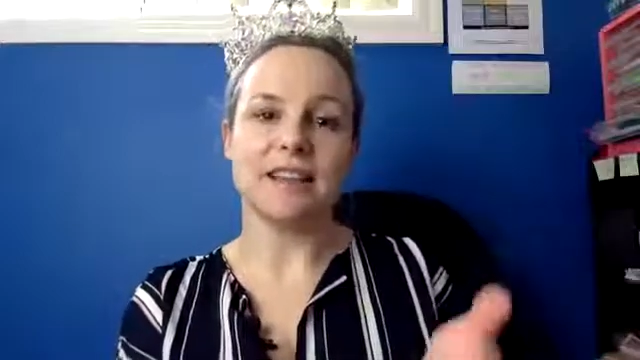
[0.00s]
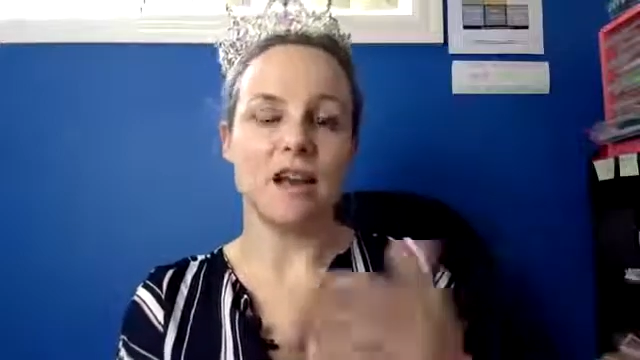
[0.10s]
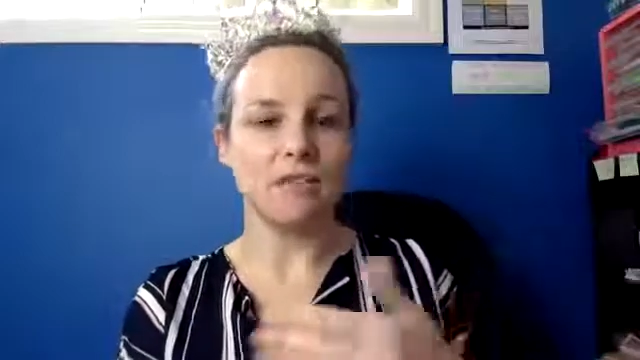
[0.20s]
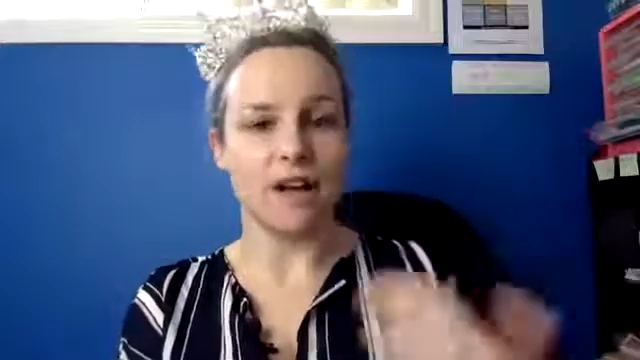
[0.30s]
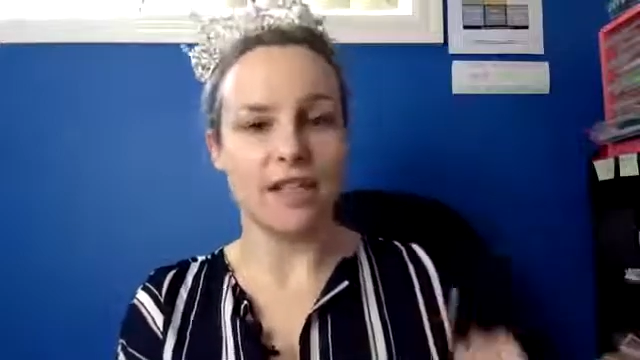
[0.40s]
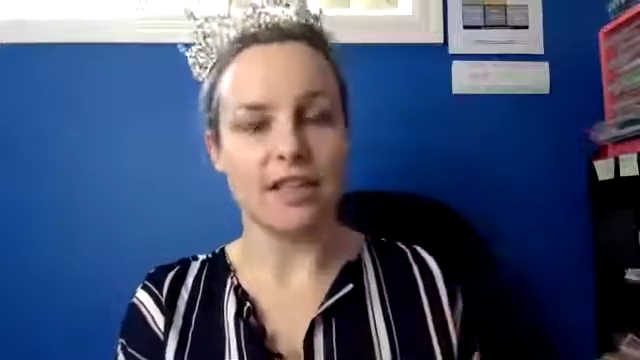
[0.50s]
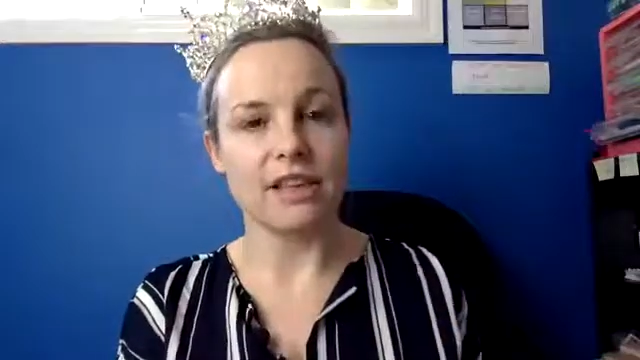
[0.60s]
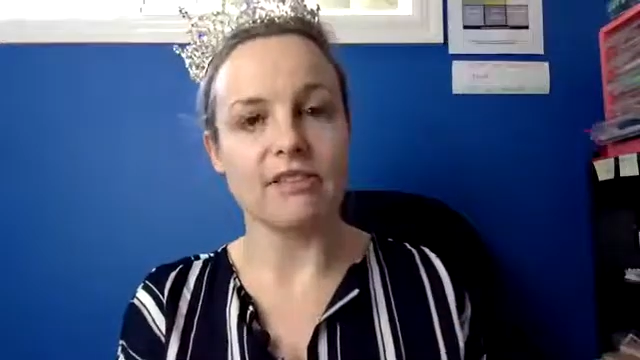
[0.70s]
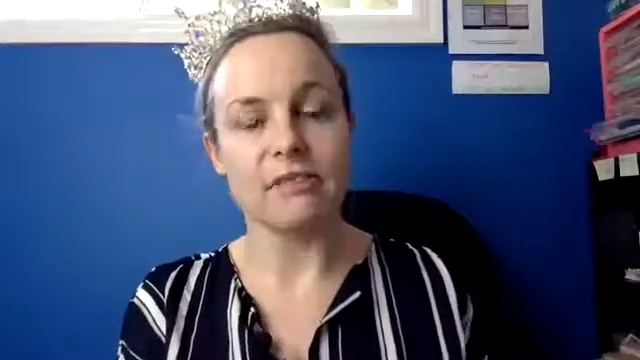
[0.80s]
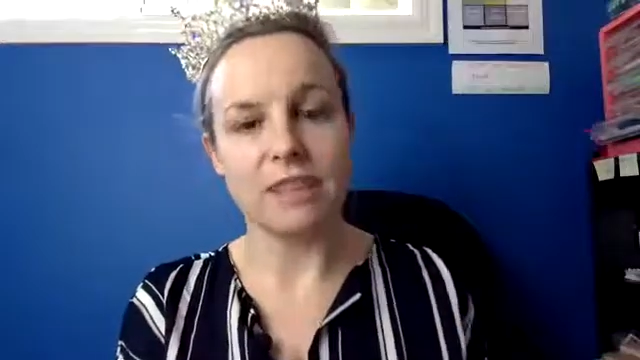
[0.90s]
a right
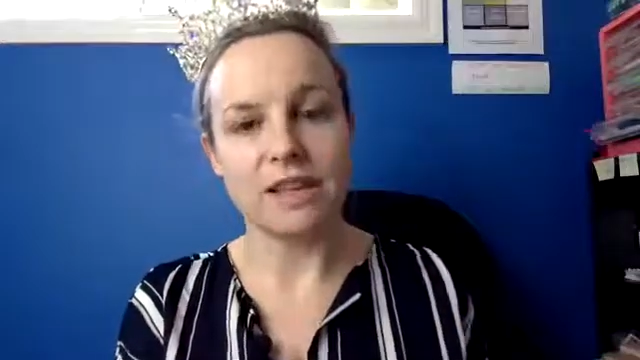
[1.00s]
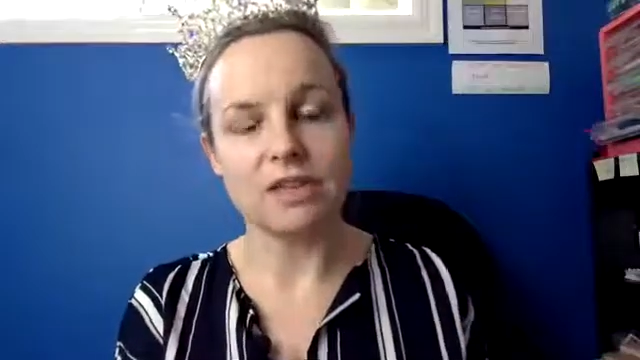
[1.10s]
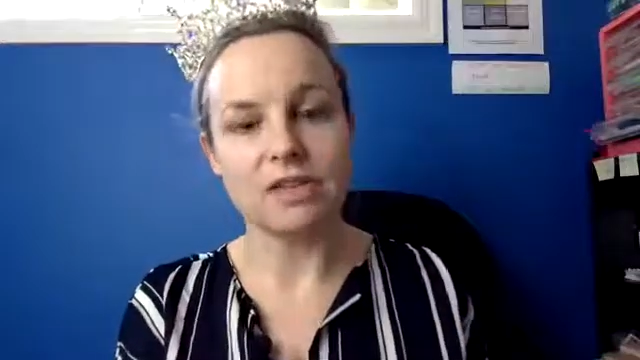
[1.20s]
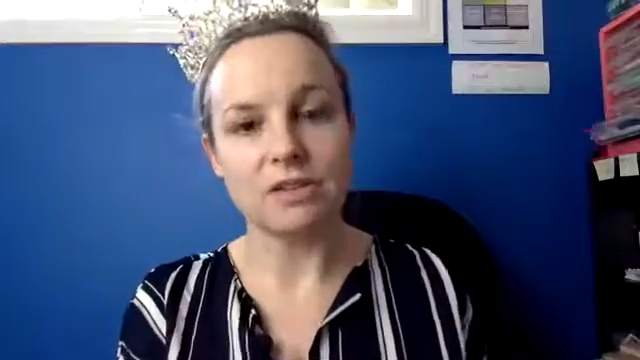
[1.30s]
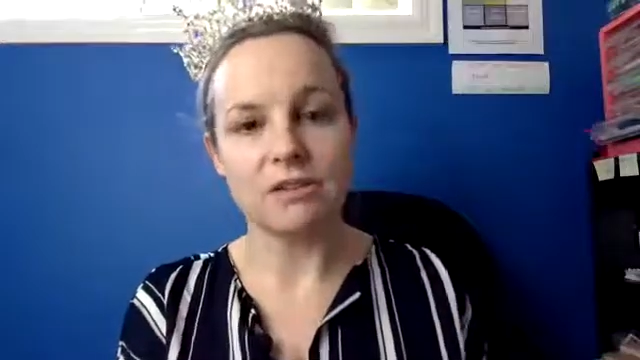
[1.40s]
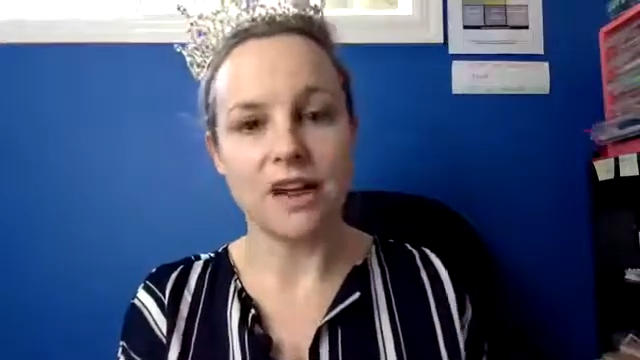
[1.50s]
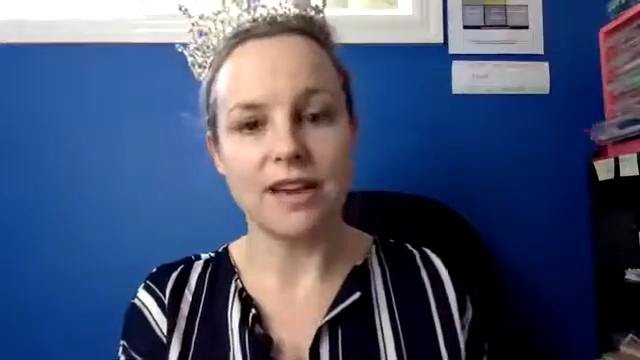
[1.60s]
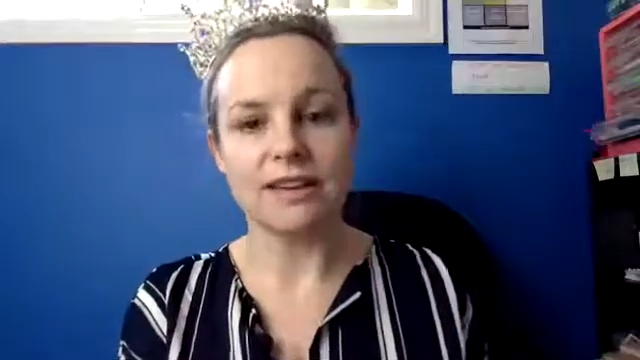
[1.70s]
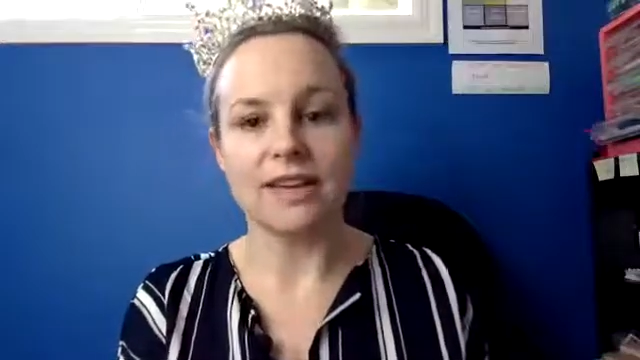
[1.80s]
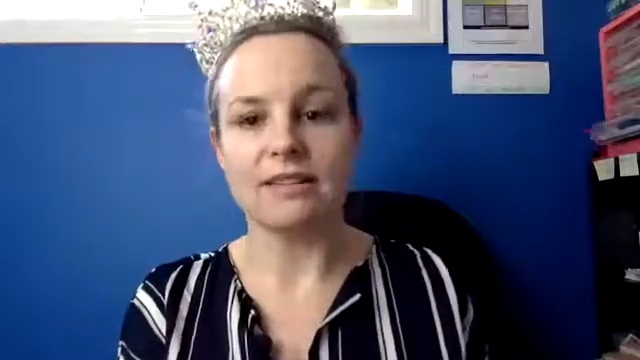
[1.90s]
thing for me to do right
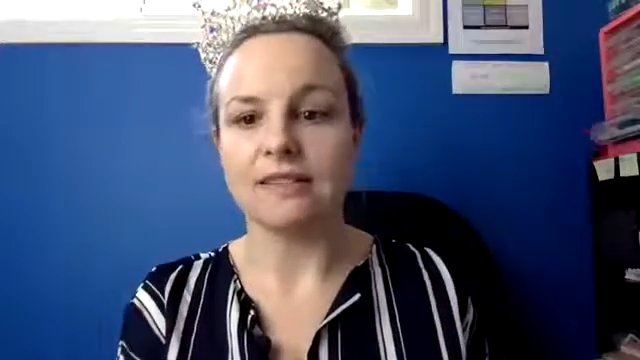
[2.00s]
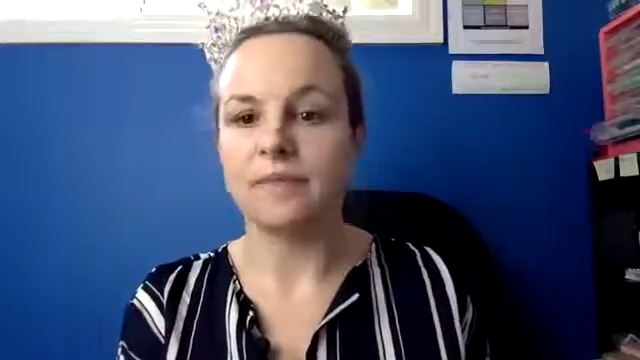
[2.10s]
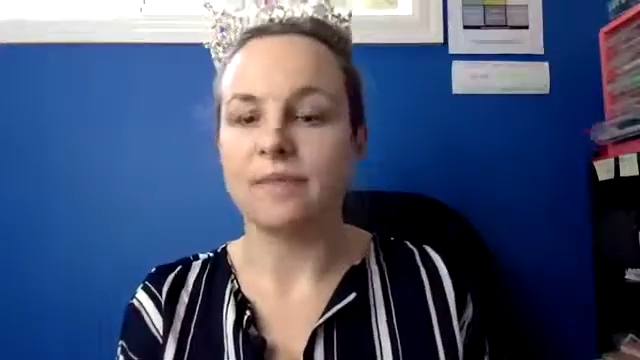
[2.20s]
now?